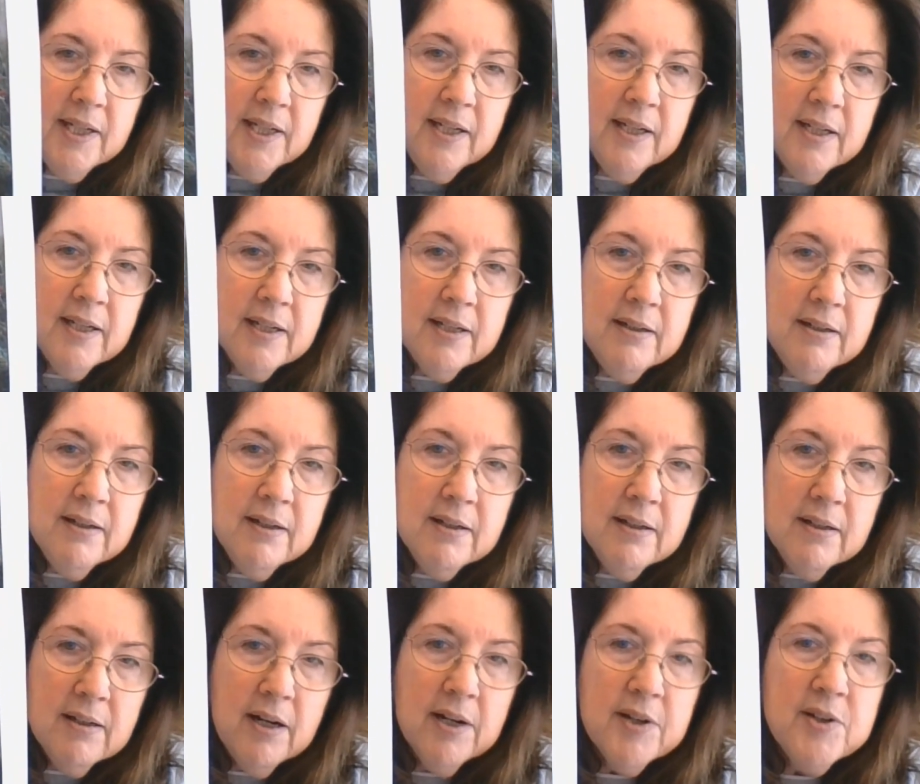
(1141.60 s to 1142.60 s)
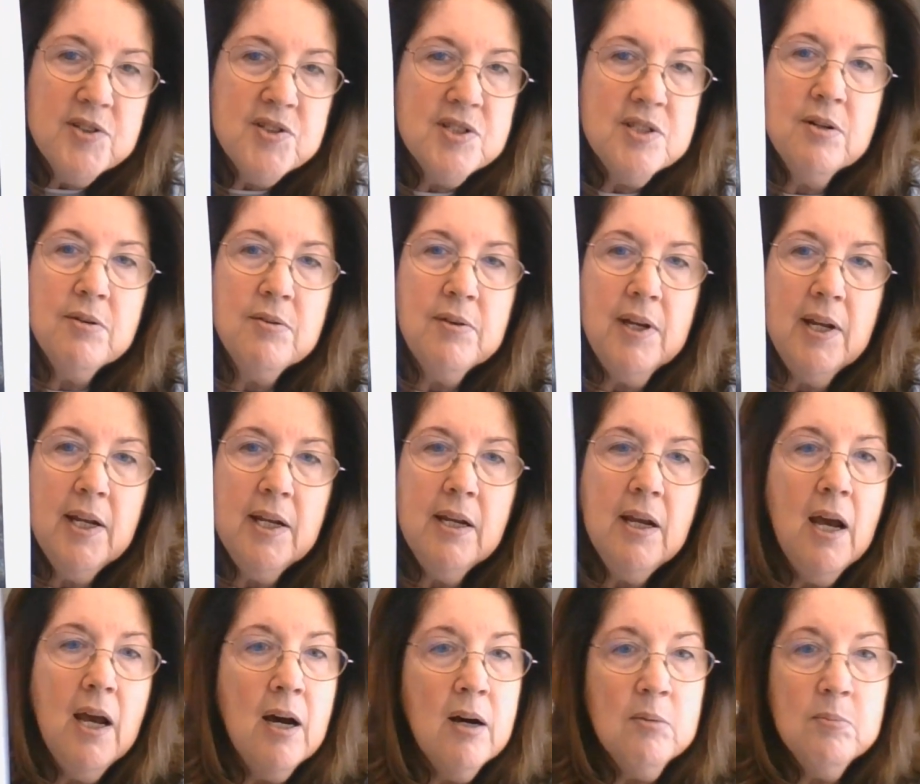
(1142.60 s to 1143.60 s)
kid on a snow day
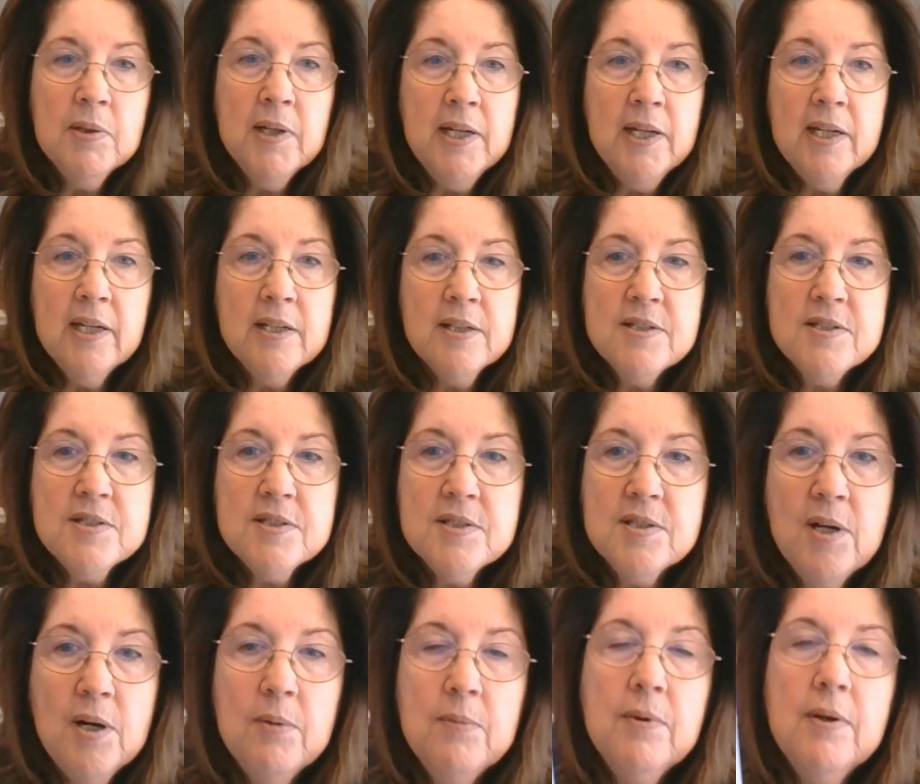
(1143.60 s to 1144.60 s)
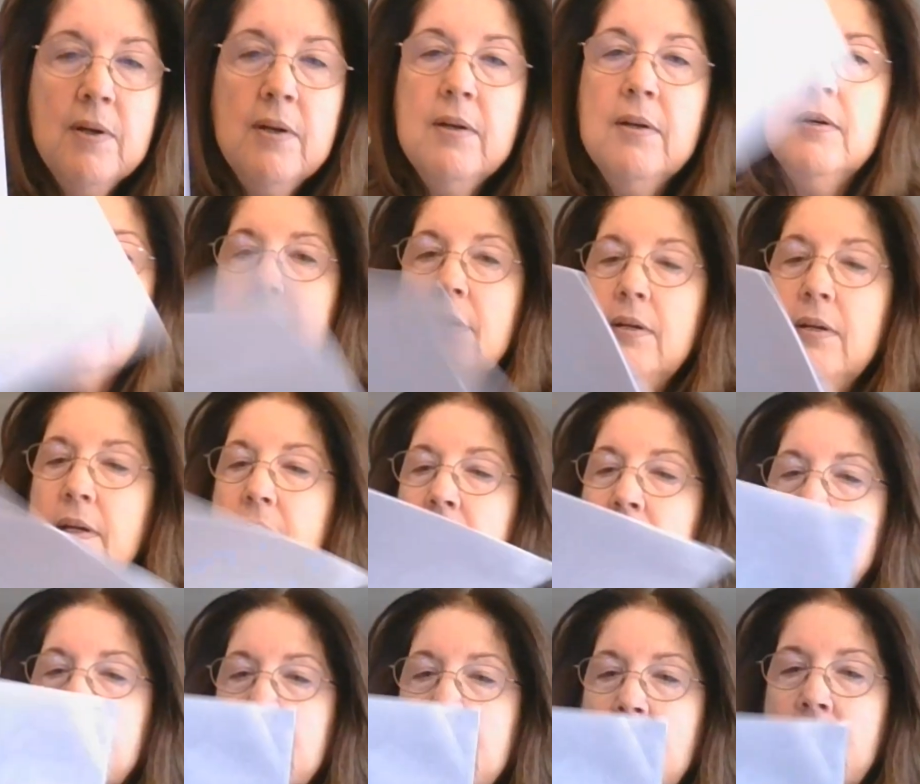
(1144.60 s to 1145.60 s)
out playing in the snow.
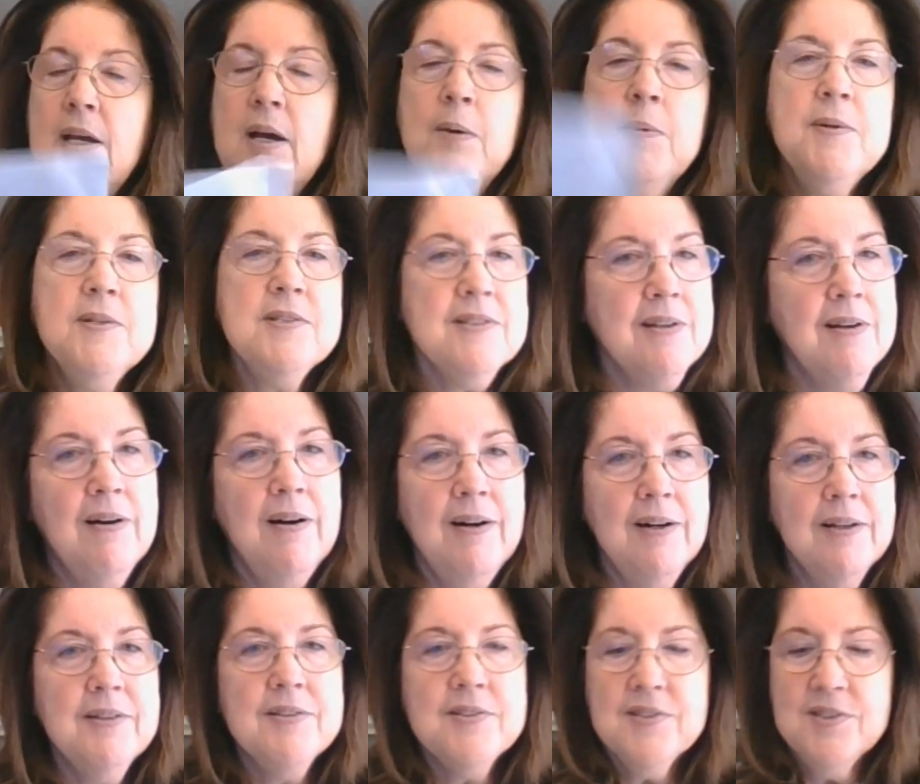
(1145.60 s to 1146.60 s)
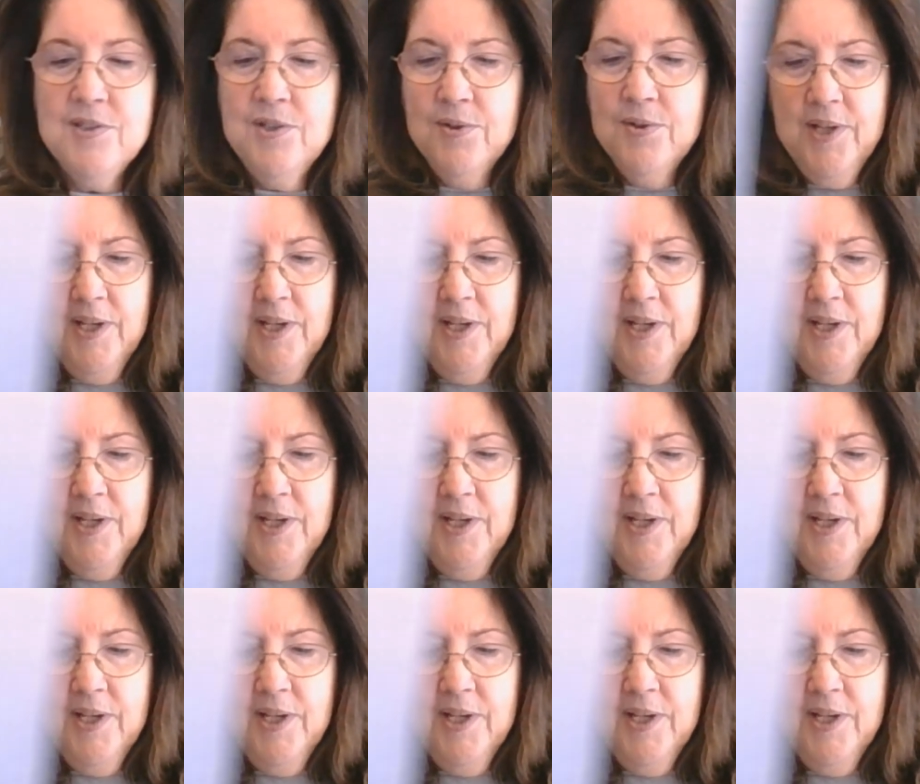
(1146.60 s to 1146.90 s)
And I always call the snow